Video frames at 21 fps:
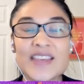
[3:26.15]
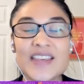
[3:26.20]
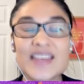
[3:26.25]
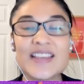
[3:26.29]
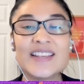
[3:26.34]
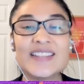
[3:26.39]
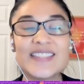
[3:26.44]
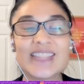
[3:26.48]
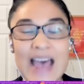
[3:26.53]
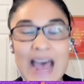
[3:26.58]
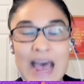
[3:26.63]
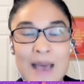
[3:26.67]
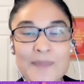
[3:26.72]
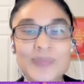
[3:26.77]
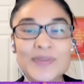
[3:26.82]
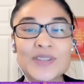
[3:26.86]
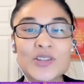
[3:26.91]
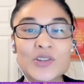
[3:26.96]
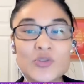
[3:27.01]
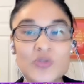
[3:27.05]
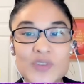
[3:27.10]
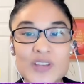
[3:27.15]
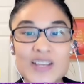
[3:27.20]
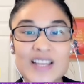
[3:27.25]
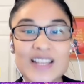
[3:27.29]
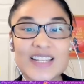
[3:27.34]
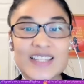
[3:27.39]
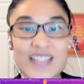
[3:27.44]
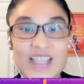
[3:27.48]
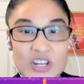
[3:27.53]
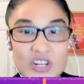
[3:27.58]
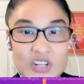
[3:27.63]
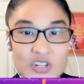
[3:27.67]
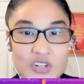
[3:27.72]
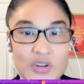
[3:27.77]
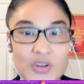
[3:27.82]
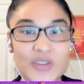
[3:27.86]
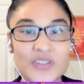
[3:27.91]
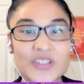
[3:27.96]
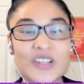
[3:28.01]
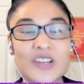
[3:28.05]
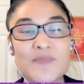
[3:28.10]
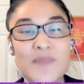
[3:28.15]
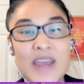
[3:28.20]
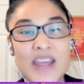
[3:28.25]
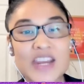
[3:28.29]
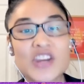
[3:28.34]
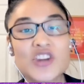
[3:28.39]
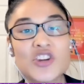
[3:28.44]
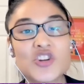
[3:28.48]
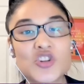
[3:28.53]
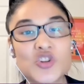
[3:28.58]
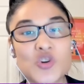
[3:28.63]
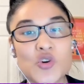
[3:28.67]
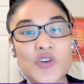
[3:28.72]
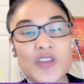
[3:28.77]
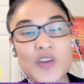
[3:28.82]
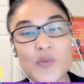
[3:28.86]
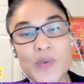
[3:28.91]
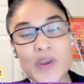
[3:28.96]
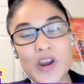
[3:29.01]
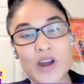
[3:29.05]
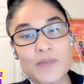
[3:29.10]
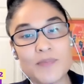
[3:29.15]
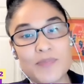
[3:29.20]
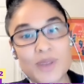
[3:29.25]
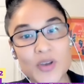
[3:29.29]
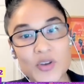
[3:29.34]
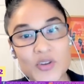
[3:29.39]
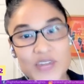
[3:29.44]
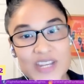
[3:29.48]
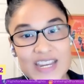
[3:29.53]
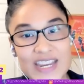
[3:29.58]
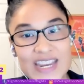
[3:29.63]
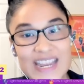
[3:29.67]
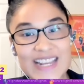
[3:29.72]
is absolutely essential to making sure that we are building